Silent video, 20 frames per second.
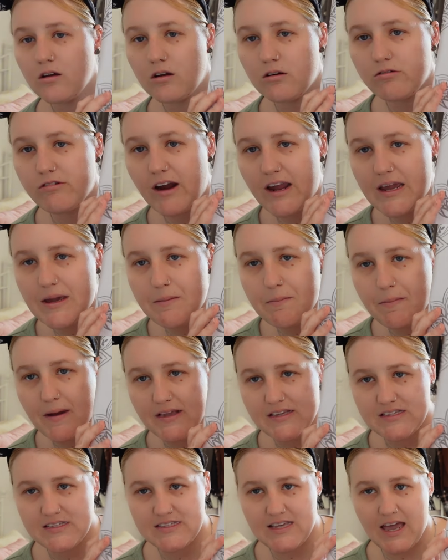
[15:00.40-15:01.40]
grey
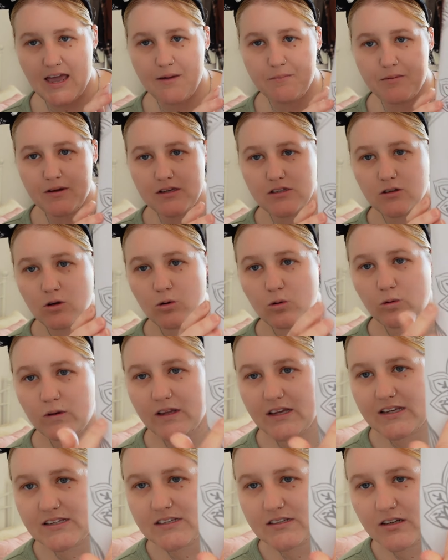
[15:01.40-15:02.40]
bed set, but it's got all
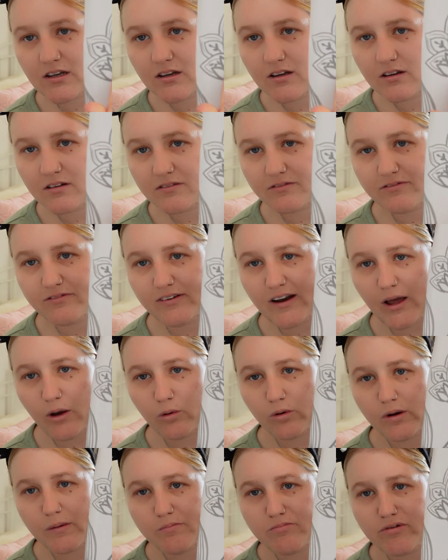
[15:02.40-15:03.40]
these
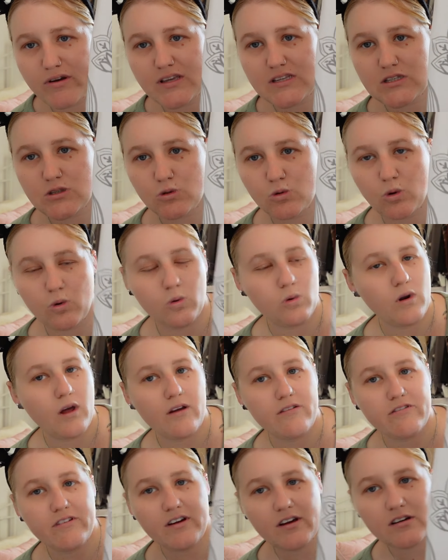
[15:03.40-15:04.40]
flowery prints all
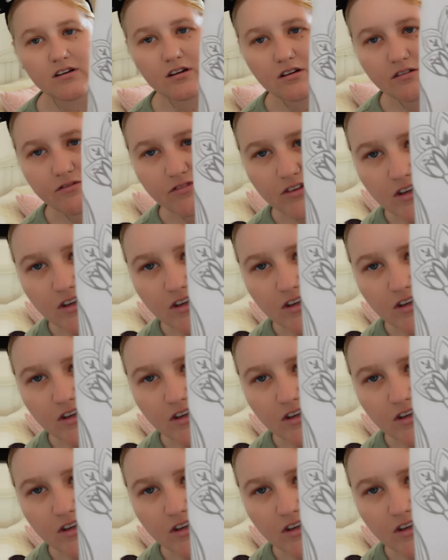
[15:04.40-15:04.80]
over it. I don't know if